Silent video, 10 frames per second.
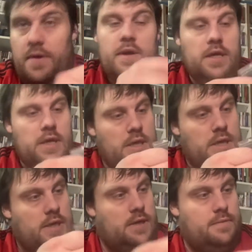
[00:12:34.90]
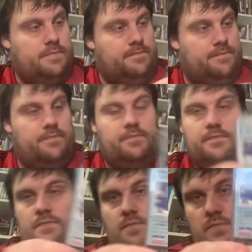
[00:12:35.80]

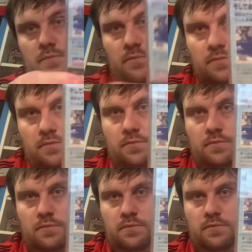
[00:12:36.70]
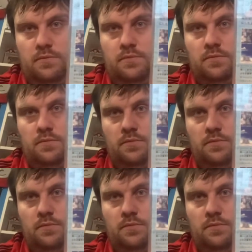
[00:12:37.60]
(no one is talking)